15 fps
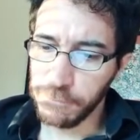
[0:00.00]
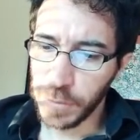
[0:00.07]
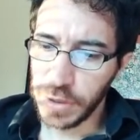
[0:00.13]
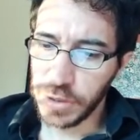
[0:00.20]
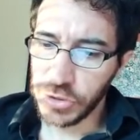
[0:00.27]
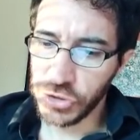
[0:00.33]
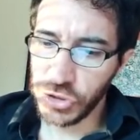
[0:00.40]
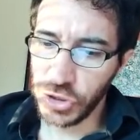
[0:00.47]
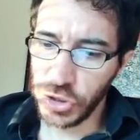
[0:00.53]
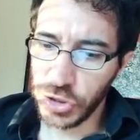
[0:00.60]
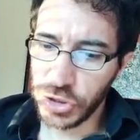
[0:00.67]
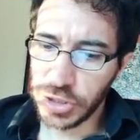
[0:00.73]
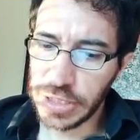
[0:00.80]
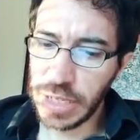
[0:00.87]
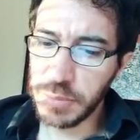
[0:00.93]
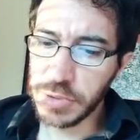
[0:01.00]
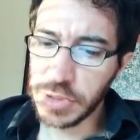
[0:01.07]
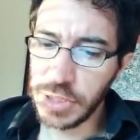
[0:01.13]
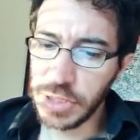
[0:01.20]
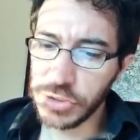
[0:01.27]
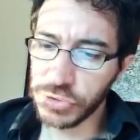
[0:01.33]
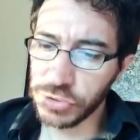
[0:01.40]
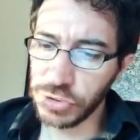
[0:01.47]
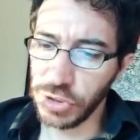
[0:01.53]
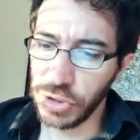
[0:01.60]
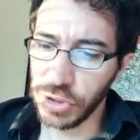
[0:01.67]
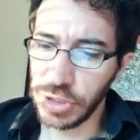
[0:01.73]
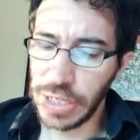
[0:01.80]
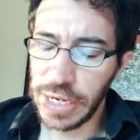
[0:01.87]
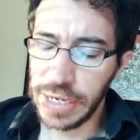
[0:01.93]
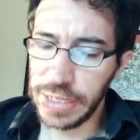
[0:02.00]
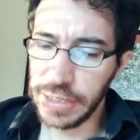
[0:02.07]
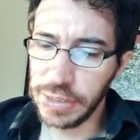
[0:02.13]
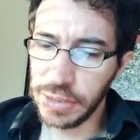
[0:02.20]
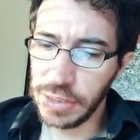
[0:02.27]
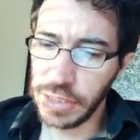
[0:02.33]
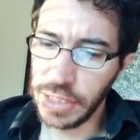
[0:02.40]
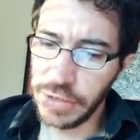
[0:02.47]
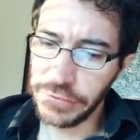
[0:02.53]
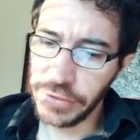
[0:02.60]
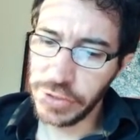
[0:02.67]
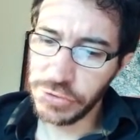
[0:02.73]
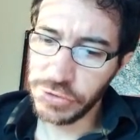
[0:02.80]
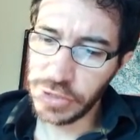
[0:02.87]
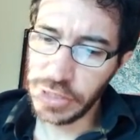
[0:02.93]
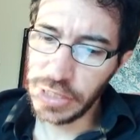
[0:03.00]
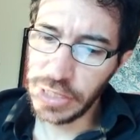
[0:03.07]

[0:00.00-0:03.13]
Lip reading: So something is wrong. And if you see